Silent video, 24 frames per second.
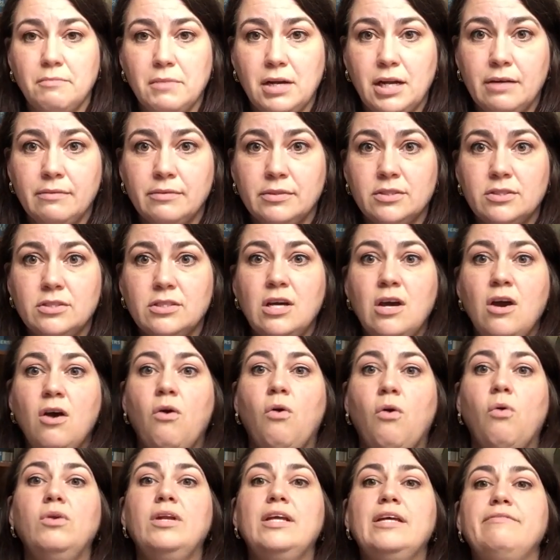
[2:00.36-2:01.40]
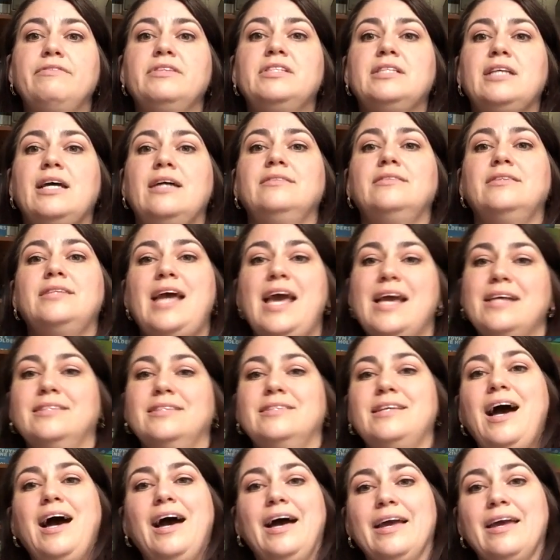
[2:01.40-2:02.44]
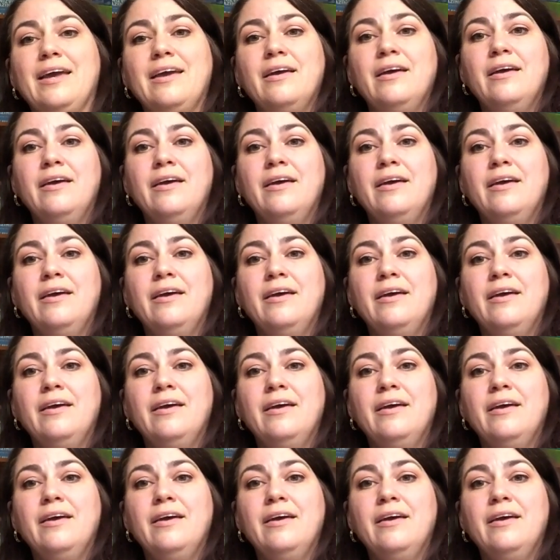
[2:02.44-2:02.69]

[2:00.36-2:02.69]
allowance or leave a standard SA.